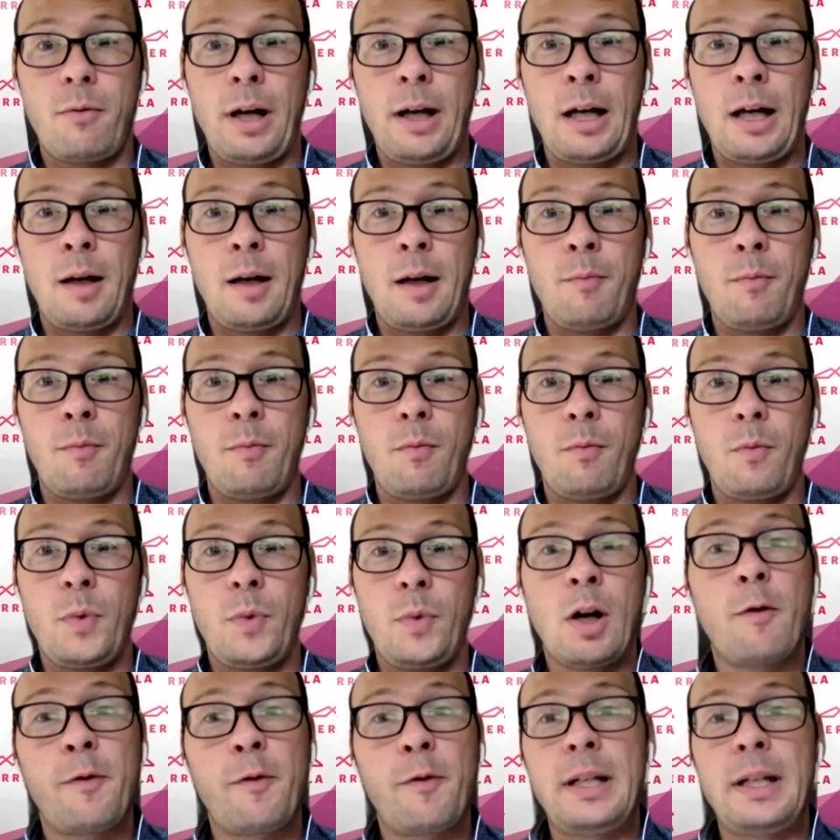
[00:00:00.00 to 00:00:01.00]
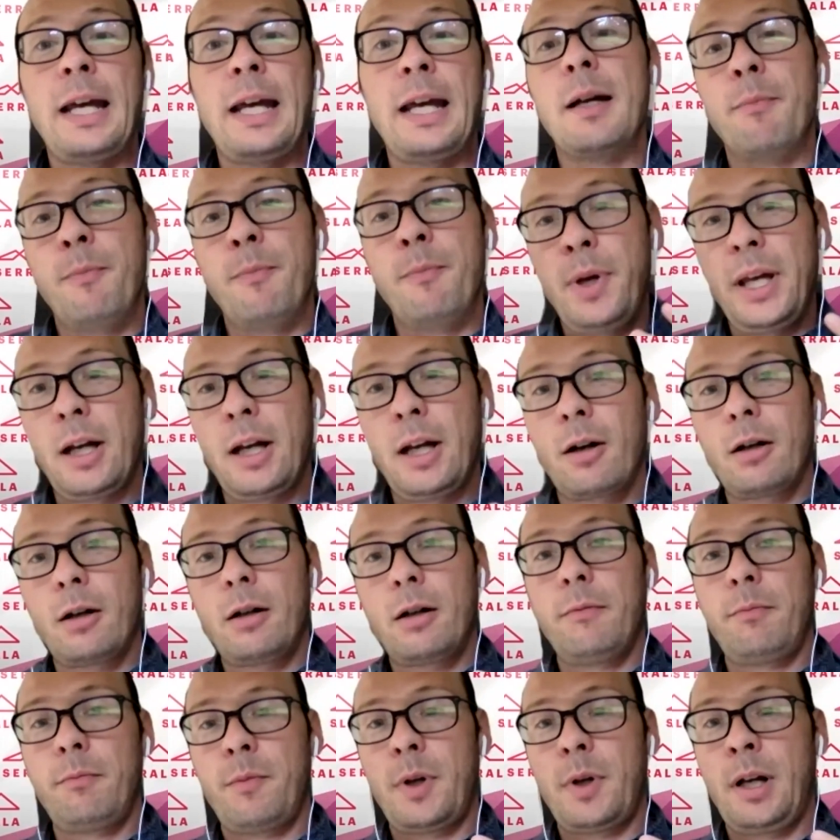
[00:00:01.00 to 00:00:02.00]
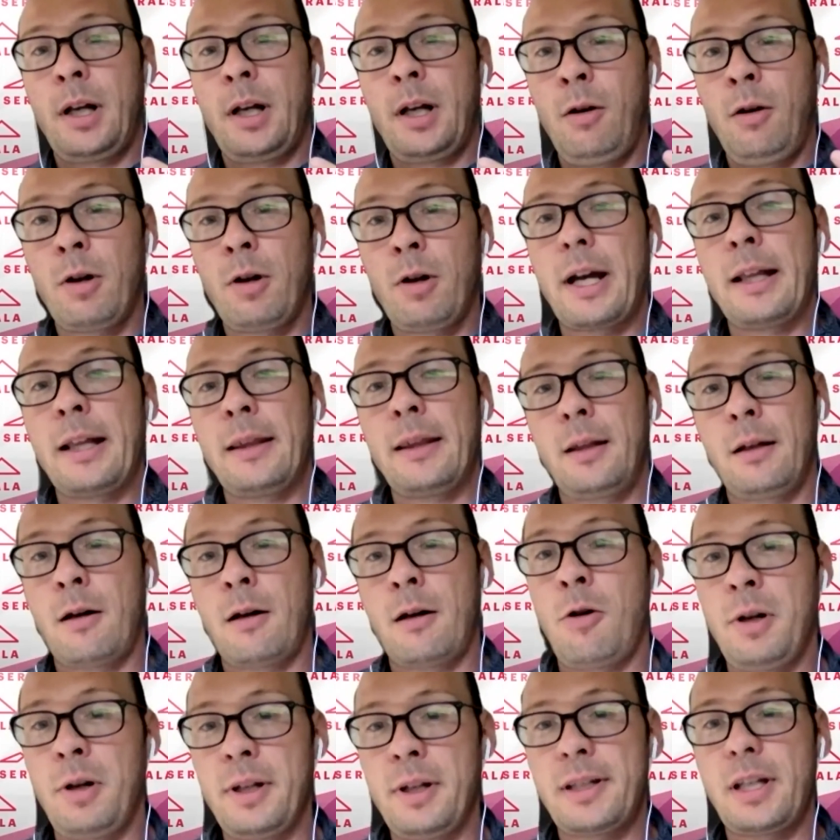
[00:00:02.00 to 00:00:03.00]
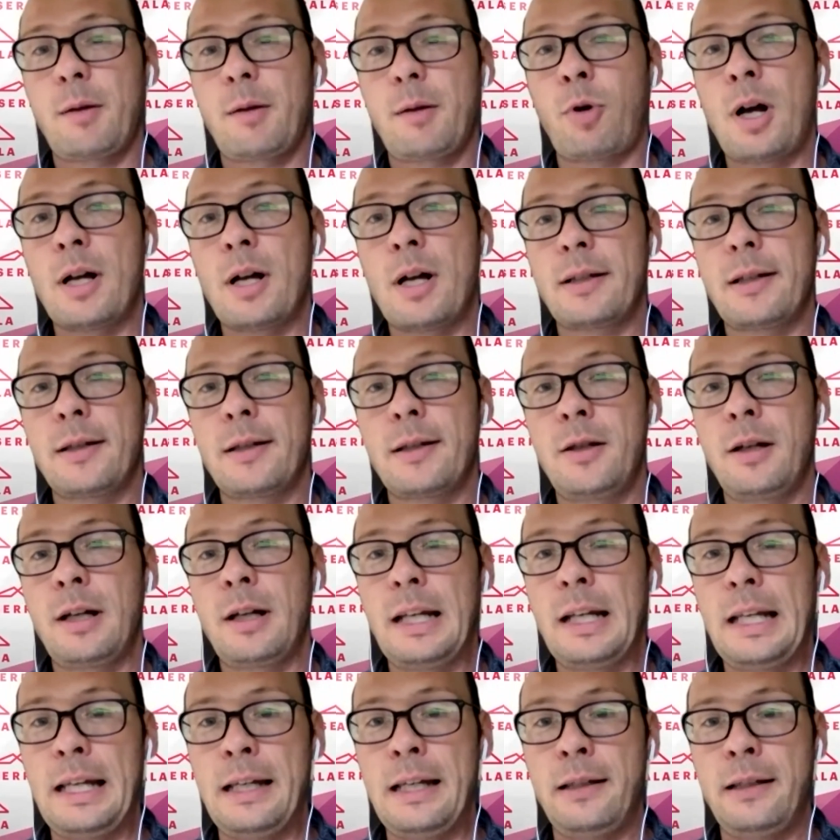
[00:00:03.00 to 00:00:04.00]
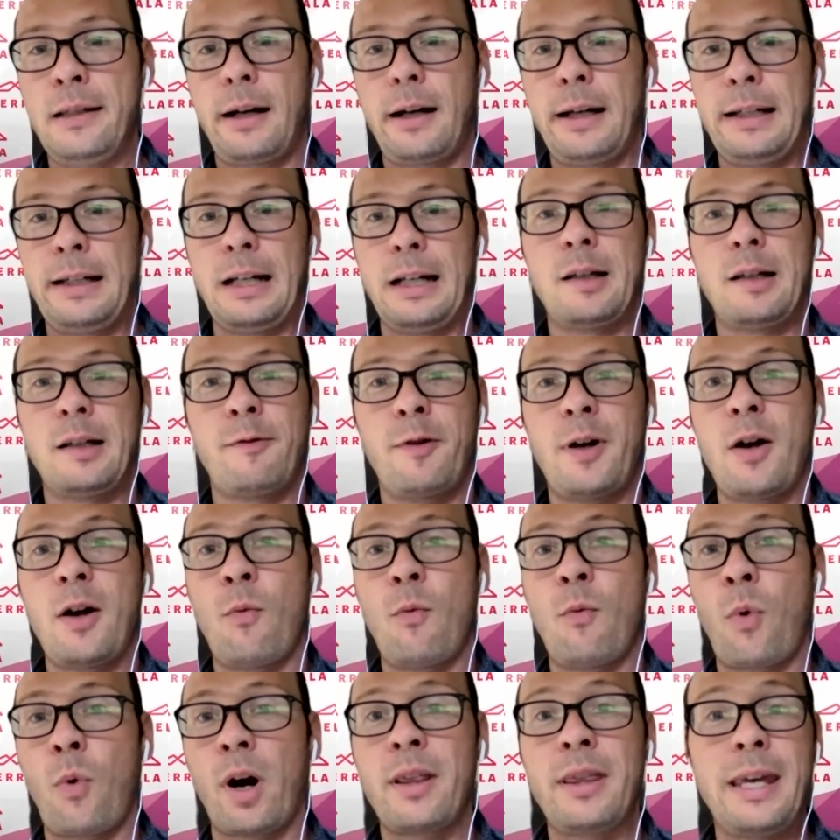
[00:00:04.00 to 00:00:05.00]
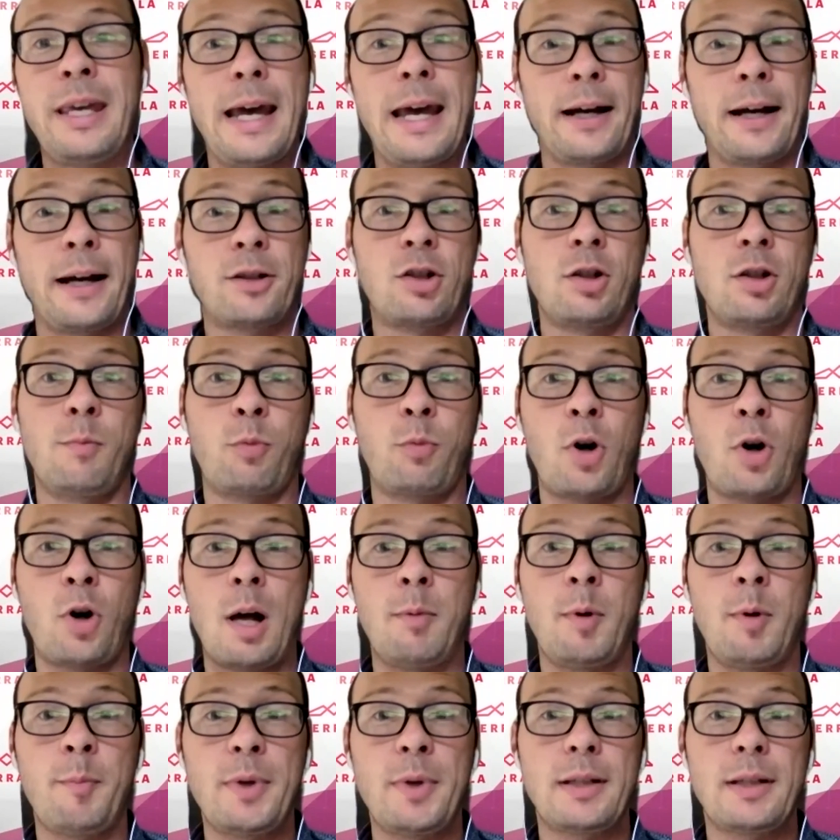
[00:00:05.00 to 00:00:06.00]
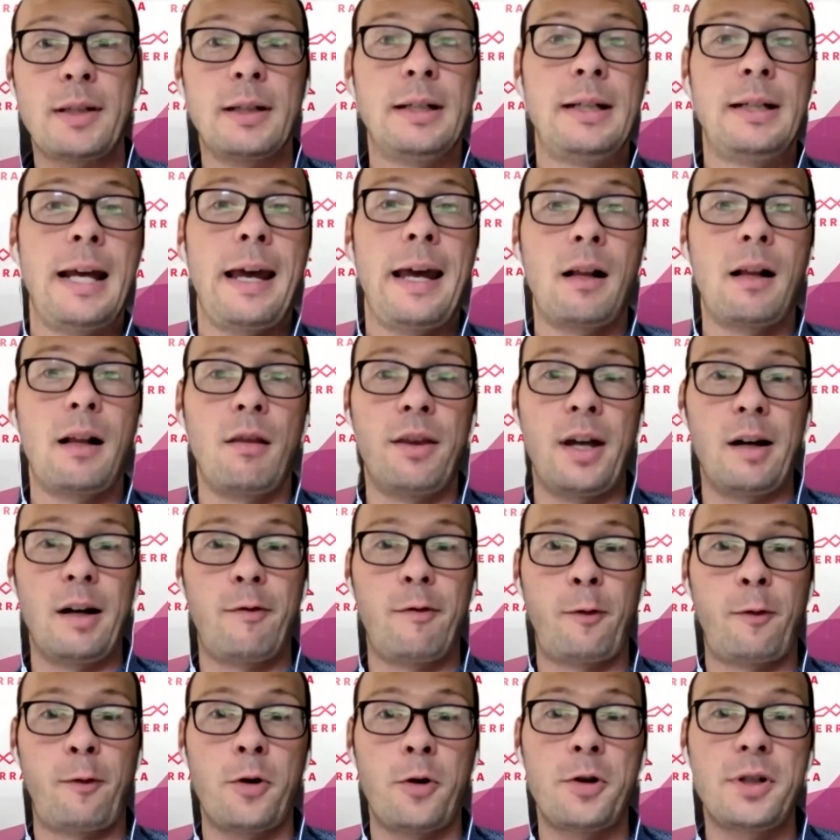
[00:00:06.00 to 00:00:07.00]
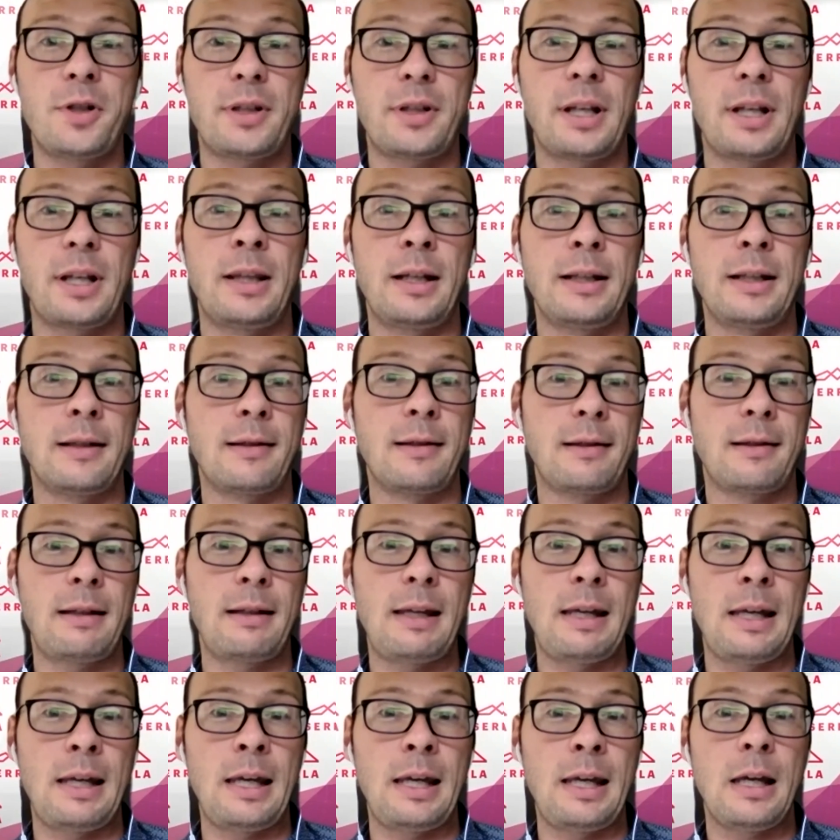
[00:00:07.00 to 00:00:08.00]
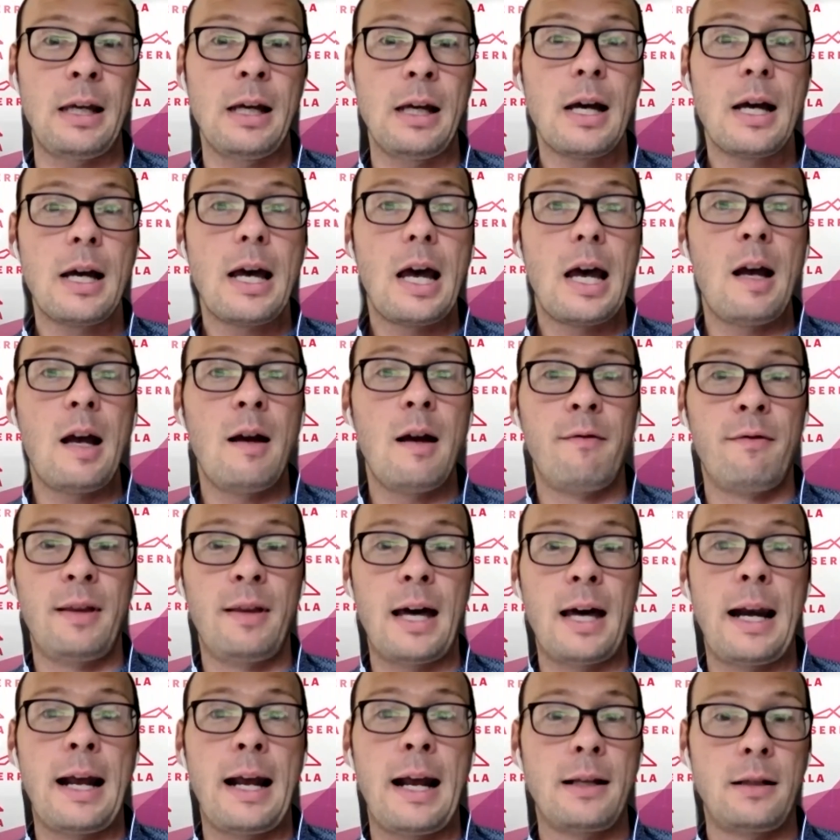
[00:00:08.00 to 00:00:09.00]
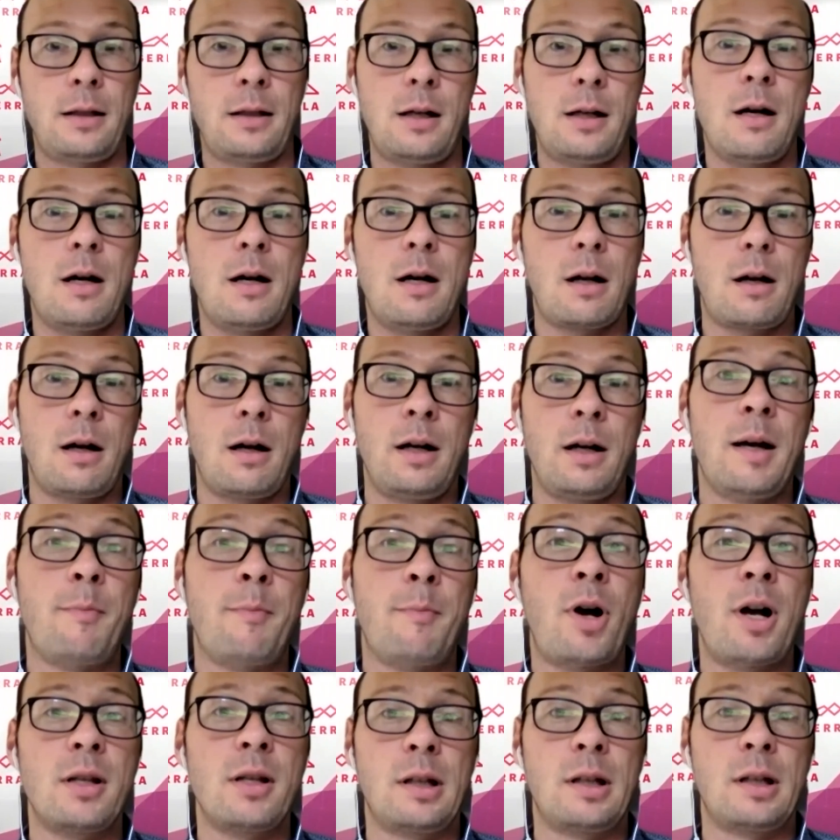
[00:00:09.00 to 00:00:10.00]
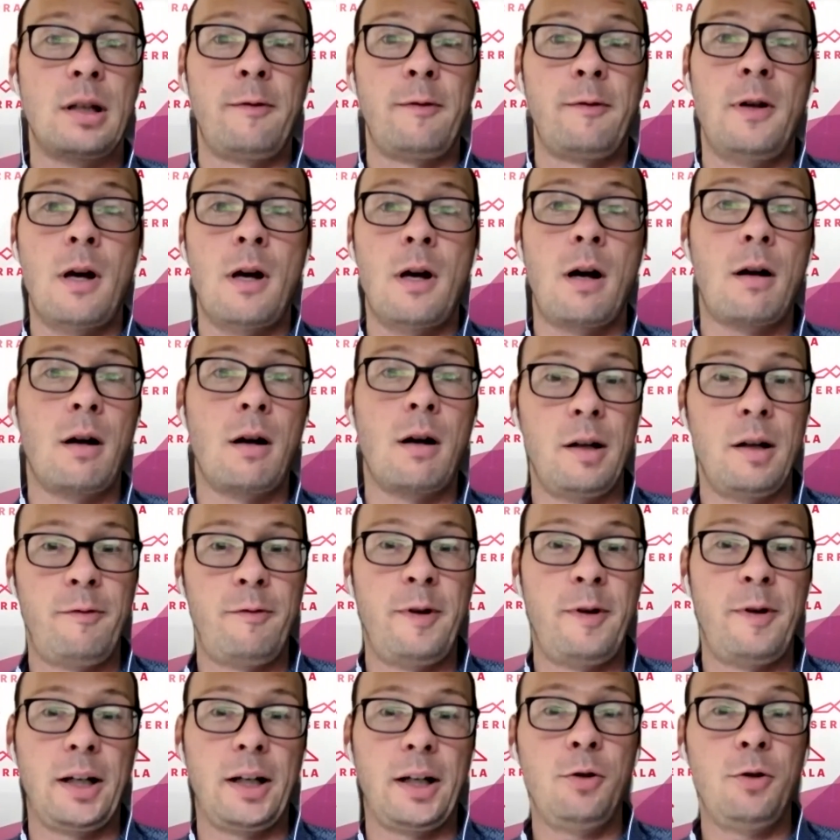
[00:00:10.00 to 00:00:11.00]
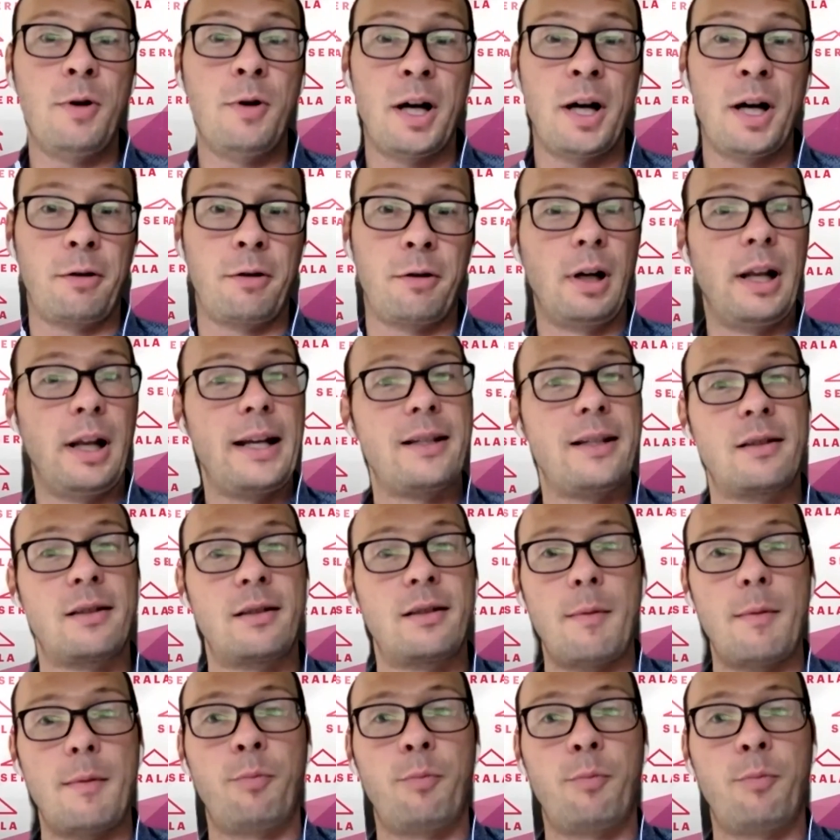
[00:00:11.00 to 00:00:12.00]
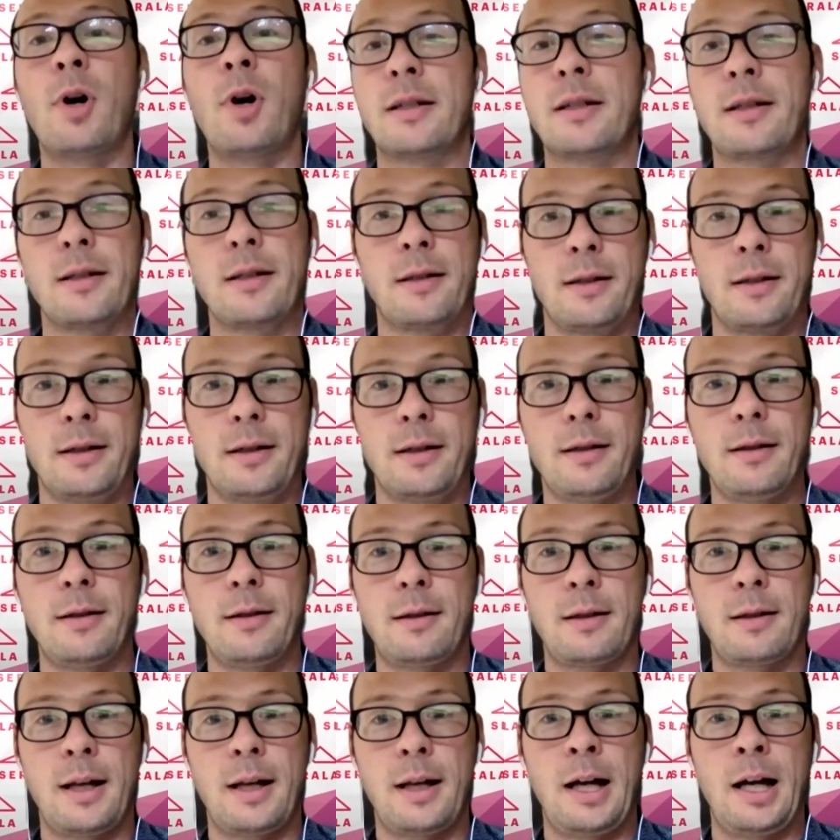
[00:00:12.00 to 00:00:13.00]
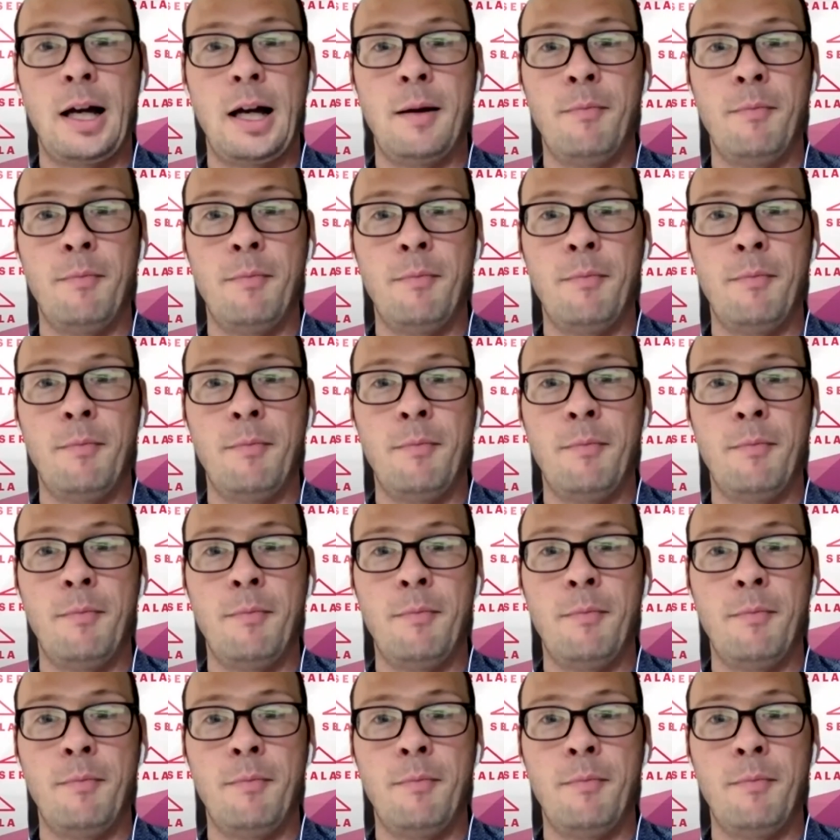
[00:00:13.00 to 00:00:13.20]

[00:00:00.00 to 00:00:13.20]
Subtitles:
if you take a bigger look at the holistic process, you can easily identify where the actual problem is and tackle that first, and then see if that has a positive knock-on effect to other like sub-processes